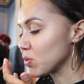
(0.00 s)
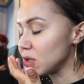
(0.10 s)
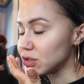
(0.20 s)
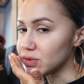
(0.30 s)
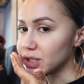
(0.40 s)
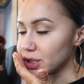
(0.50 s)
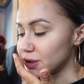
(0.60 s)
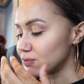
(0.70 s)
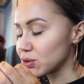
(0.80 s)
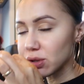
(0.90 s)
It is really good.
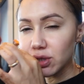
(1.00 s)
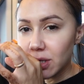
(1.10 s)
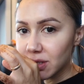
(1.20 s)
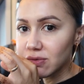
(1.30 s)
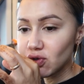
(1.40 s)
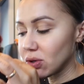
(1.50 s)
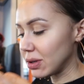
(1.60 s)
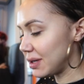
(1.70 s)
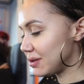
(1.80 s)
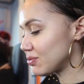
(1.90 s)
We've got chunks of
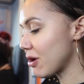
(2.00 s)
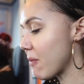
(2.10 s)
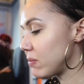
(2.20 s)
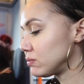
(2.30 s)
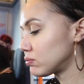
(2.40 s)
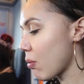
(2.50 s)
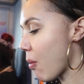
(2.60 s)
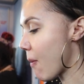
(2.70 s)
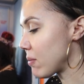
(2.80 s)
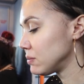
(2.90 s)
chocolate as well. Oh, it's
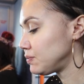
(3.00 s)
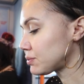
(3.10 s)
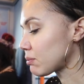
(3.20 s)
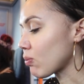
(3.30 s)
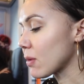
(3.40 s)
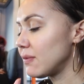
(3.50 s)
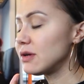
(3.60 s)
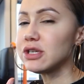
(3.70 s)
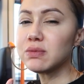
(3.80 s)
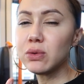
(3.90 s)
so, so nice.
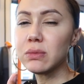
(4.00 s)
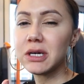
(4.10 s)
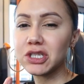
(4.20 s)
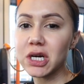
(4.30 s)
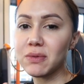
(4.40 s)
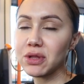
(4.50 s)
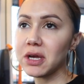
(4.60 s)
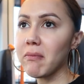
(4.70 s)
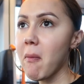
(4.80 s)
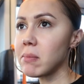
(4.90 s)
This is more my type of thing